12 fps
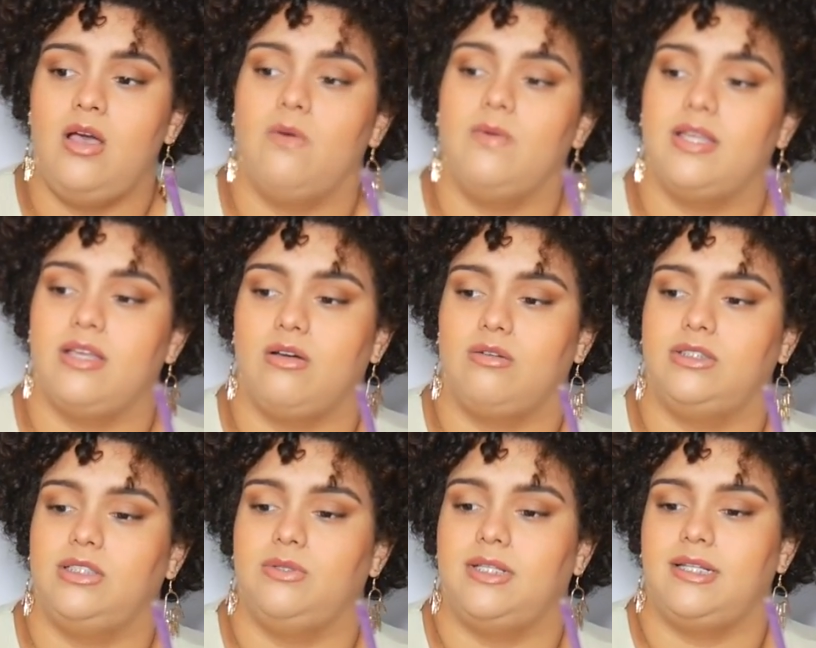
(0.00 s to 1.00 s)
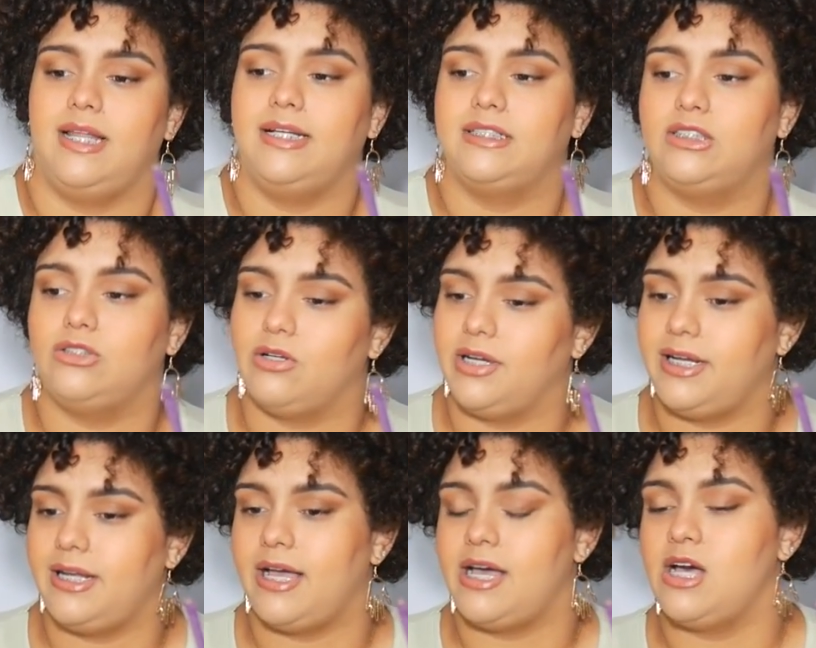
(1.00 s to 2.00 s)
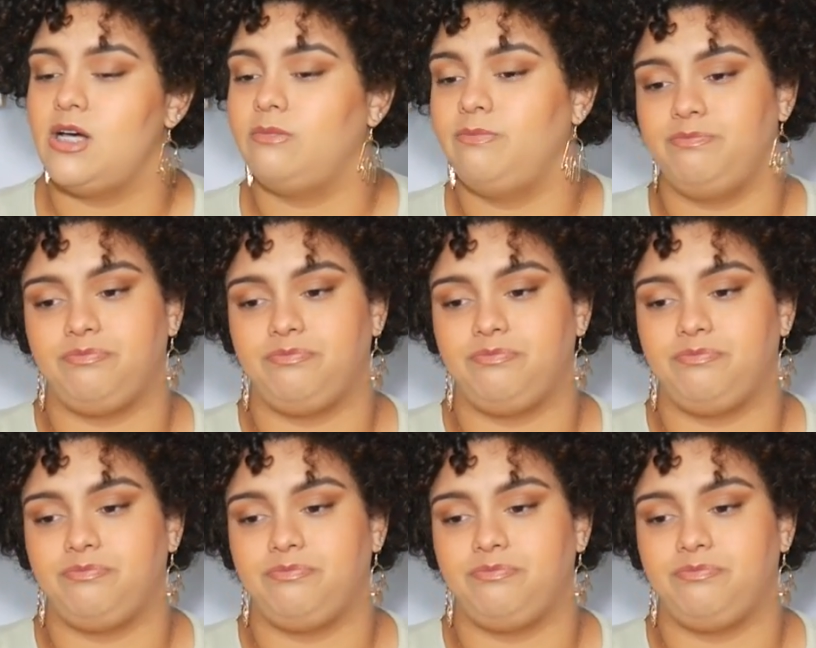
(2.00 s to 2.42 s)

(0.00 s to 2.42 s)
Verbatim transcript: We can go to the next story now.